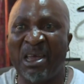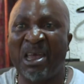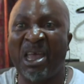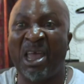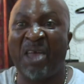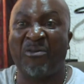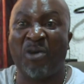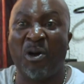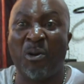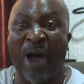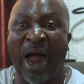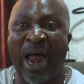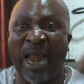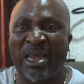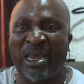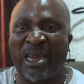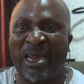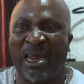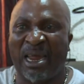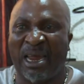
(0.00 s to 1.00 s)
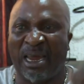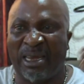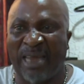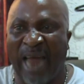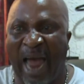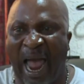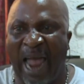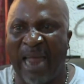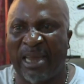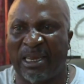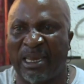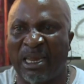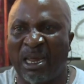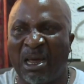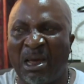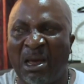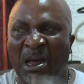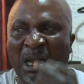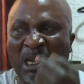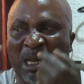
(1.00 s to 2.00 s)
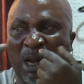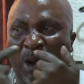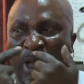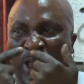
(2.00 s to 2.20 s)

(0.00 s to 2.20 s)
Even when he died, there